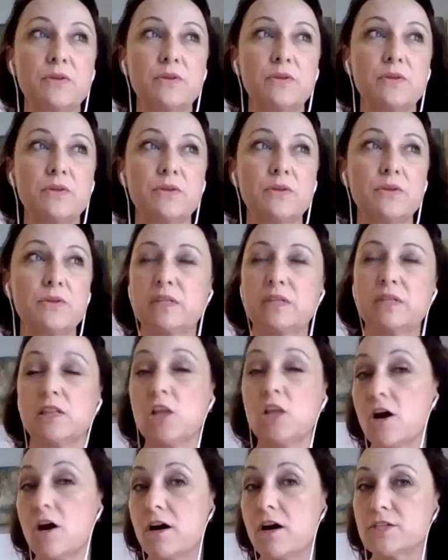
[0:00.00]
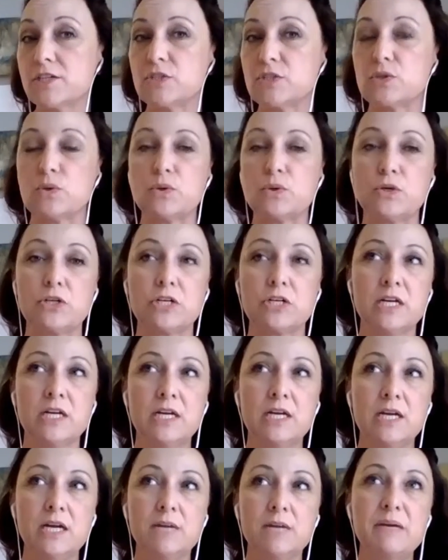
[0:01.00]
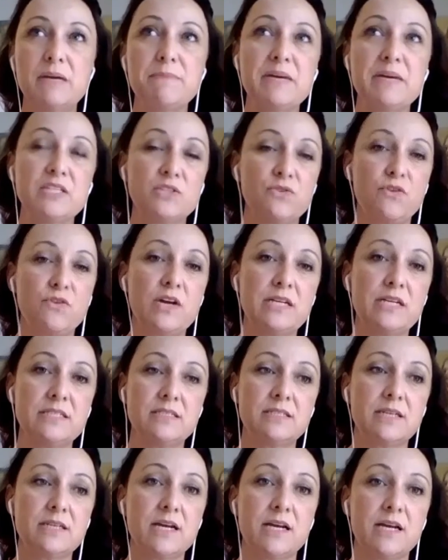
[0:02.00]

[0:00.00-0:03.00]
maybe with loss, or my best friend